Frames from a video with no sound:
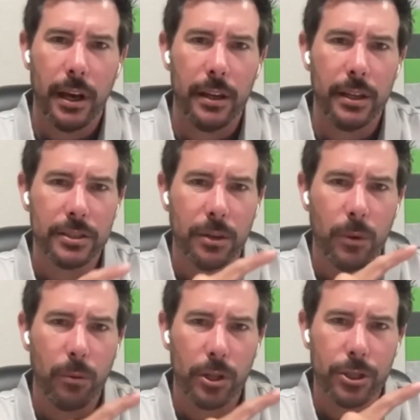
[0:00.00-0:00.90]
And they said,
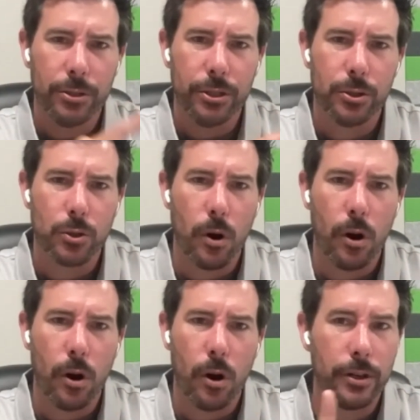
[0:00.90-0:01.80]
we want you to
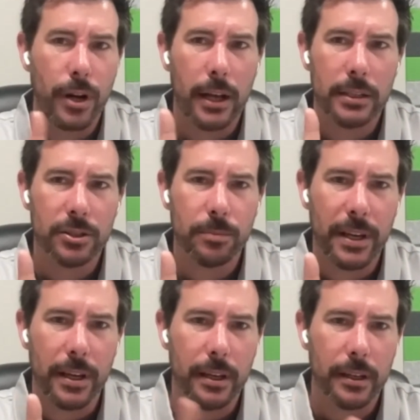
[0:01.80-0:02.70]
draw, not
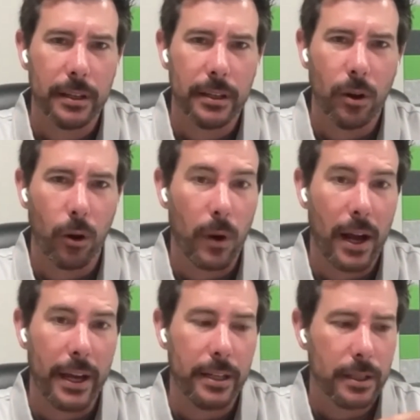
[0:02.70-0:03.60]
speak or
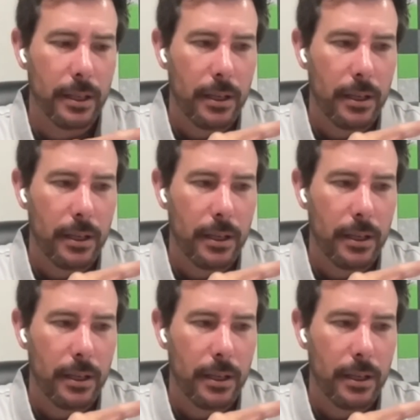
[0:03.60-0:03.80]
write,